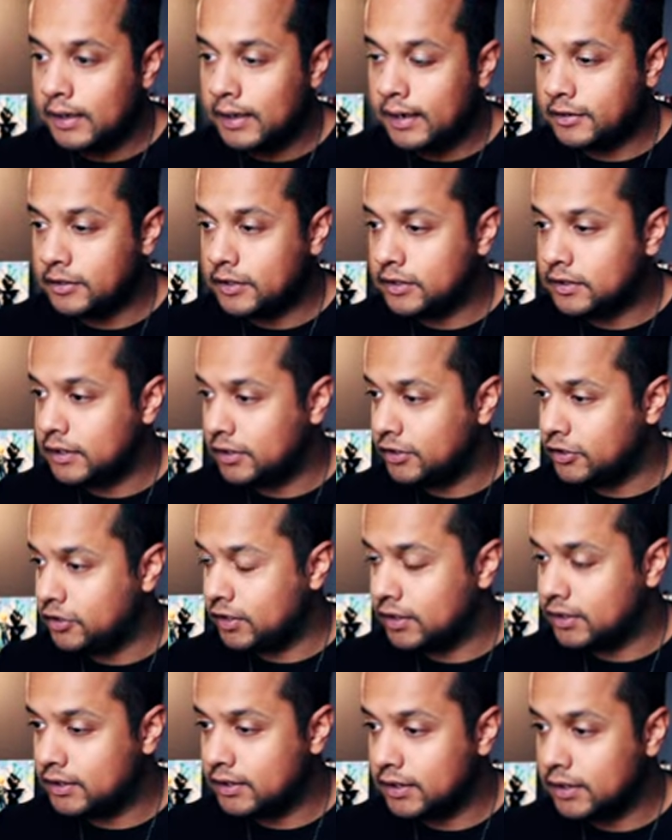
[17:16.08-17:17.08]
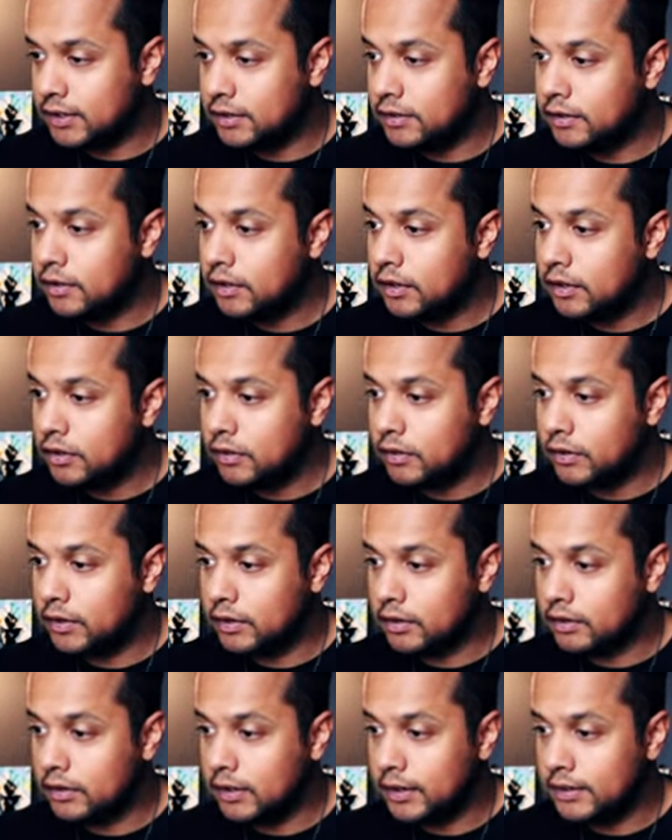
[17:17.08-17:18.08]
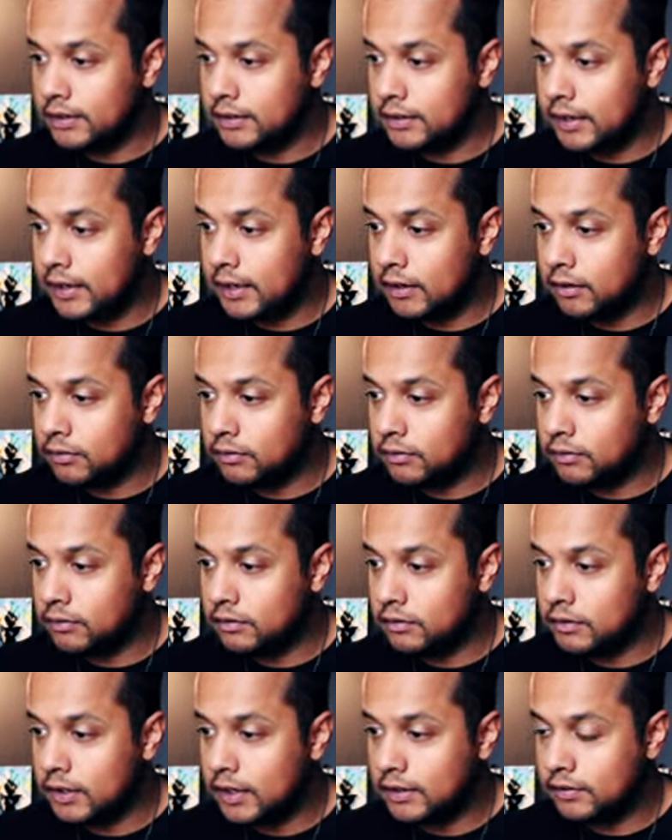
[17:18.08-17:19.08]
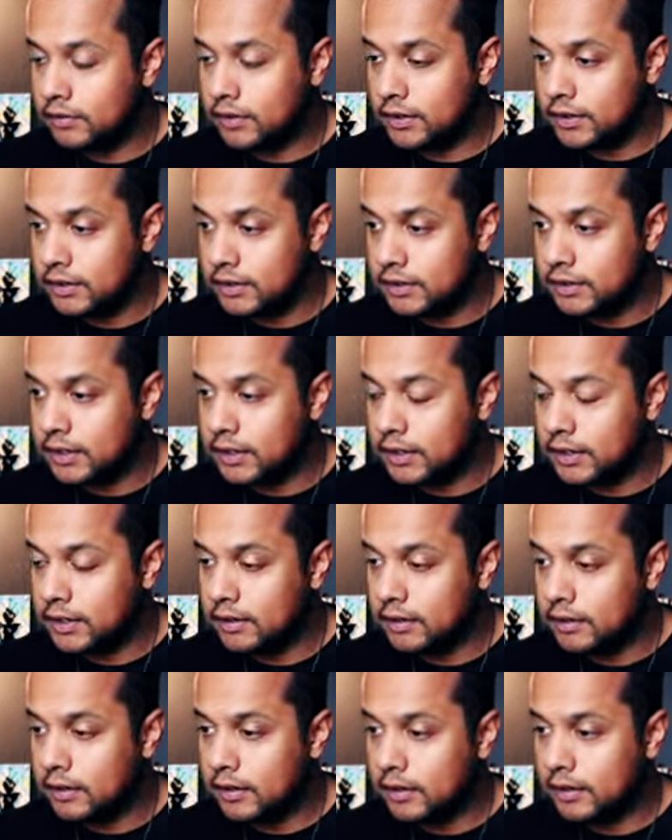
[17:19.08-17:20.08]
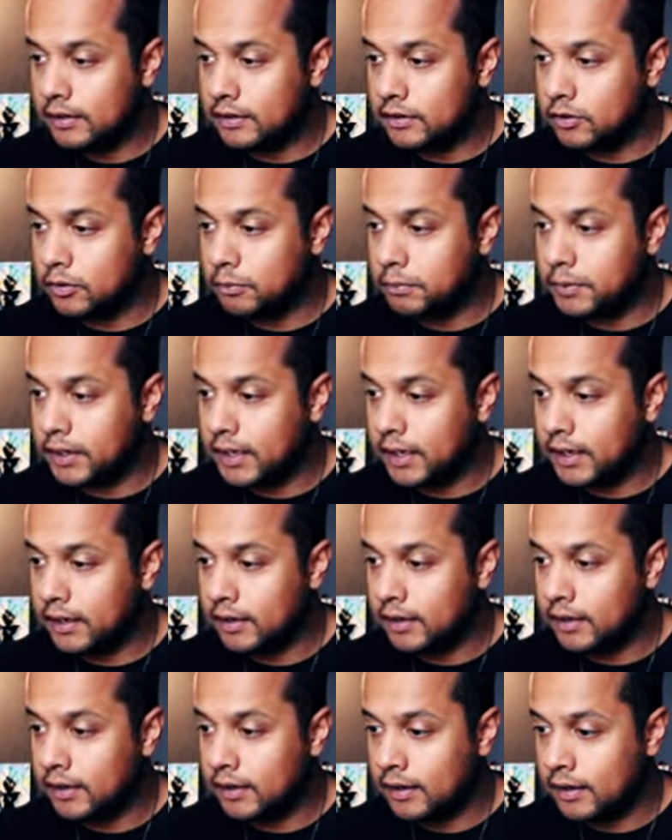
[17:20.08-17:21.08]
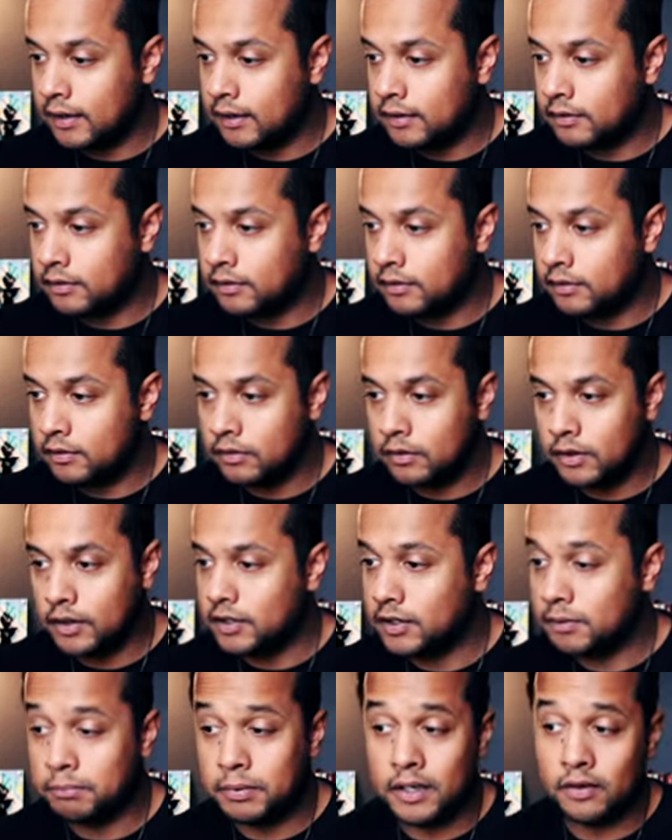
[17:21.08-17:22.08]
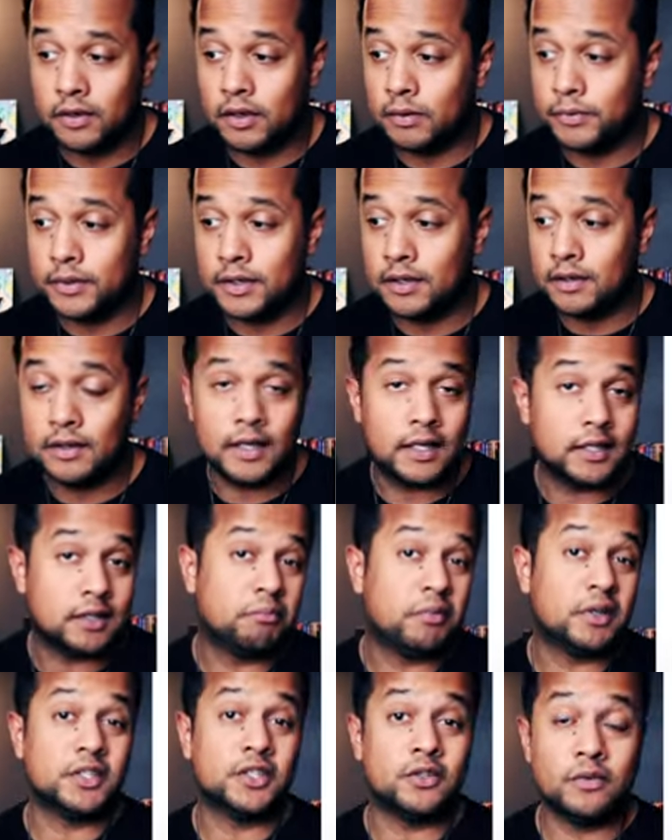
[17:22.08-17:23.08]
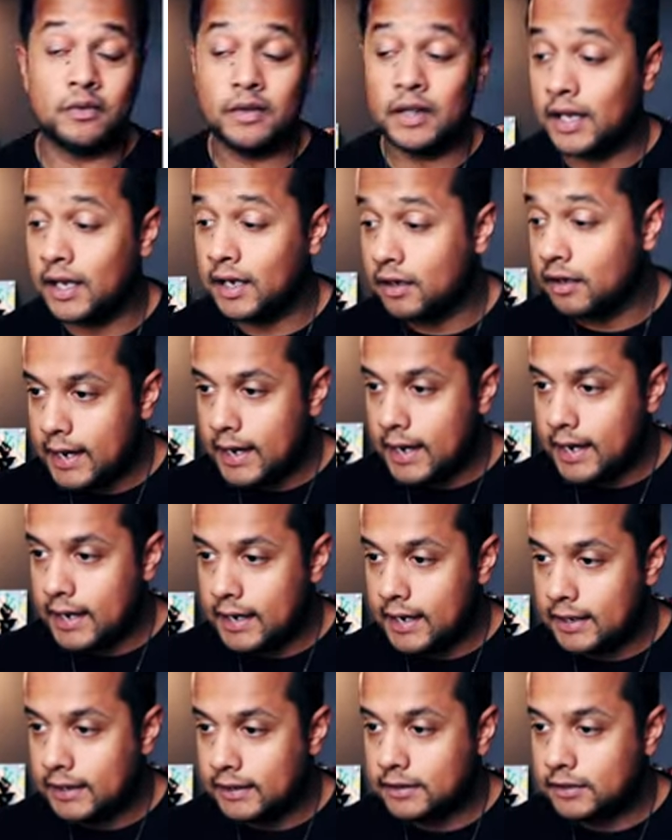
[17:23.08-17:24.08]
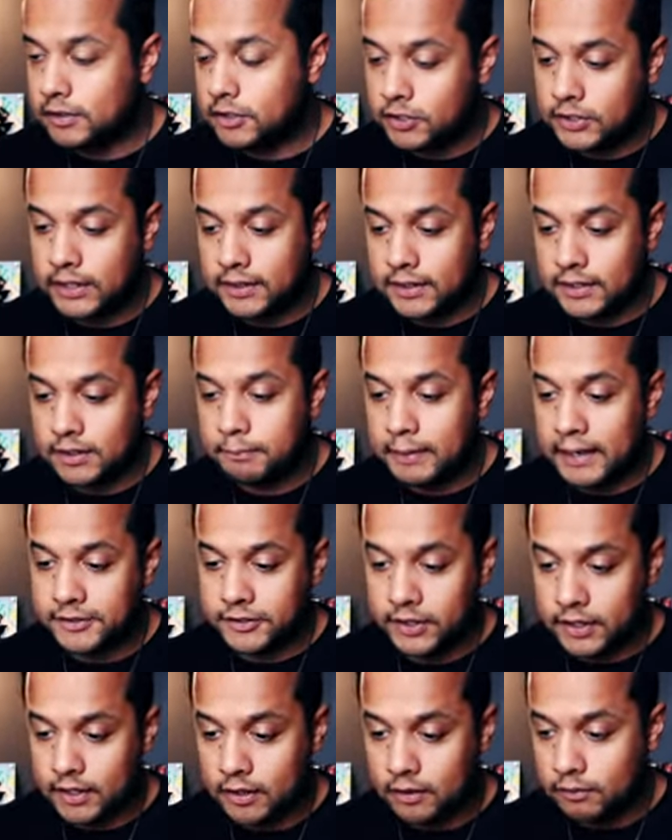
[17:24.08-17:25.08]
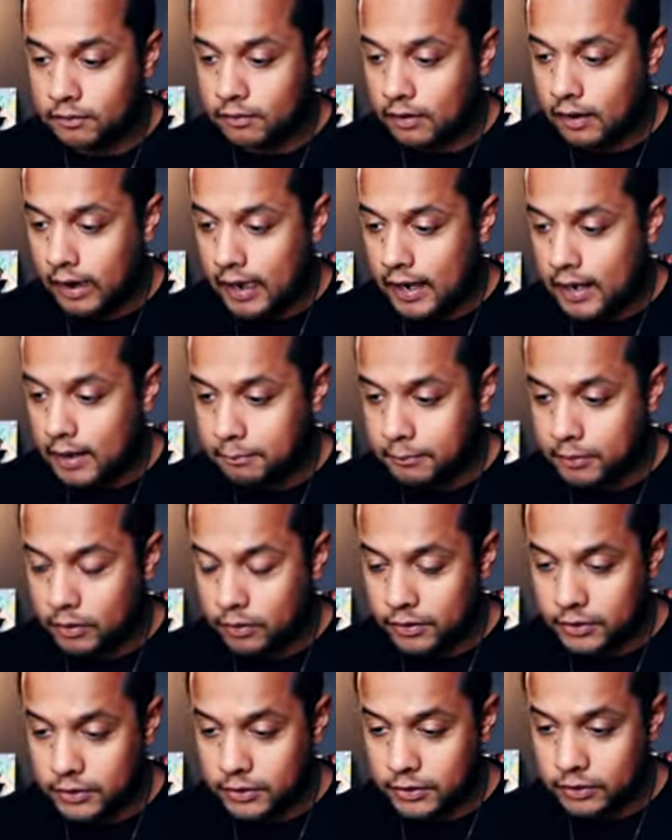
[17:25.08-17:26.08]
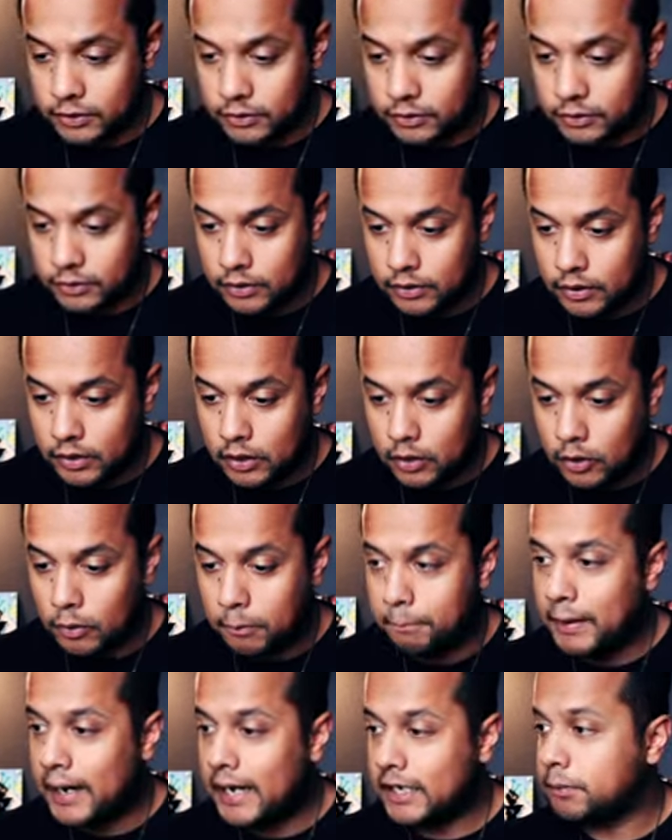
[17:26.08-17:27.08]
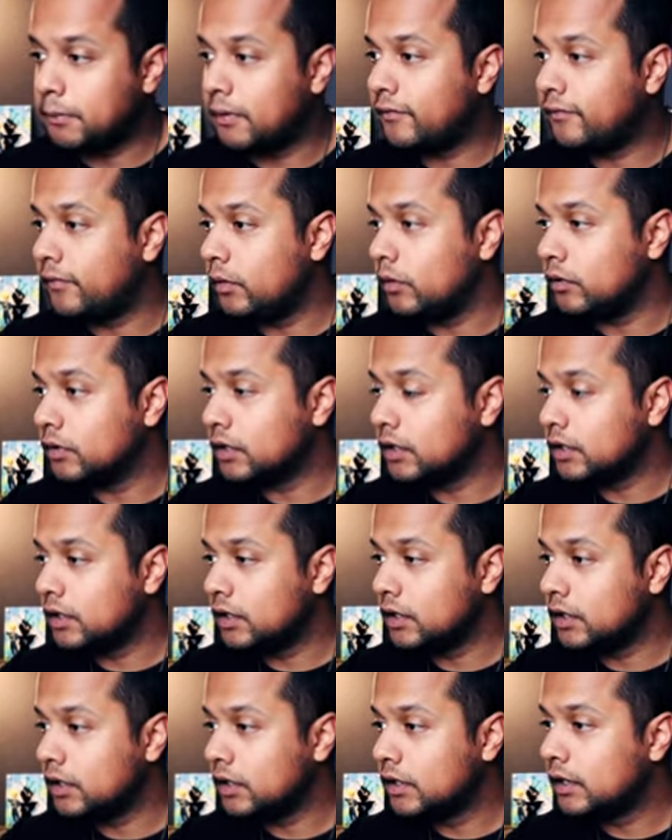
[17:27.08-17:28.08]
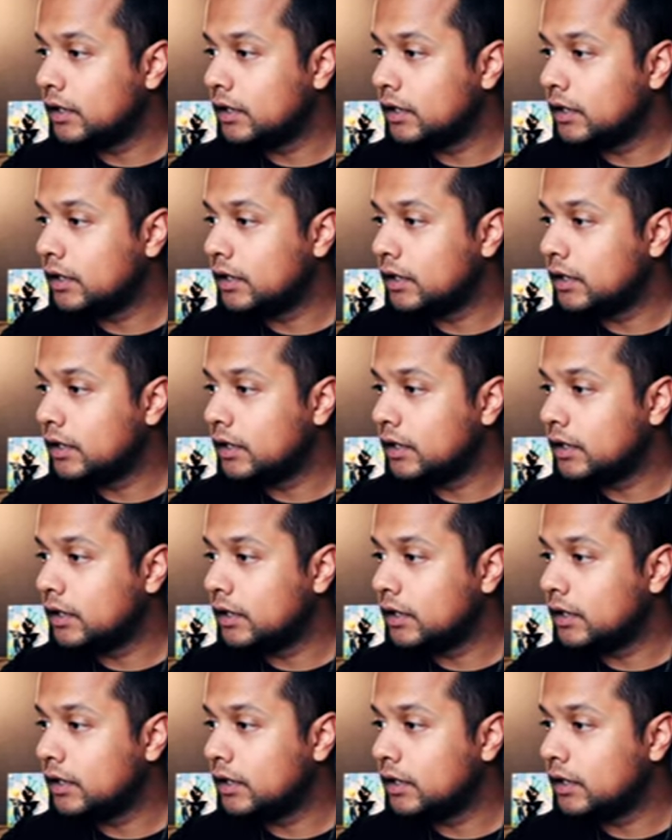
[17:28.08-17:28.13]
and just adjust it. You can click down, as you can see, it's duplicated, and you can just play around with it as much as you like. And check this magic out. I'm going to go back to my folder,